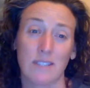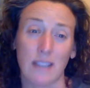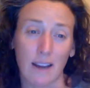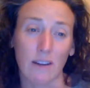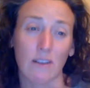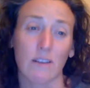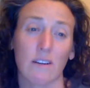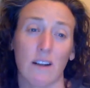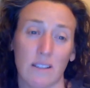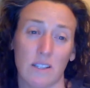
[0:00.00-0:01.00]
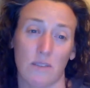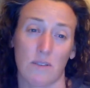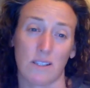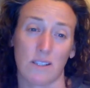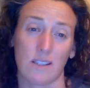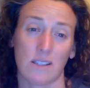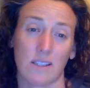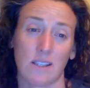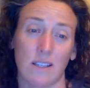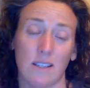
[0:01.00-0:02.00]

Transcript: dire consequences.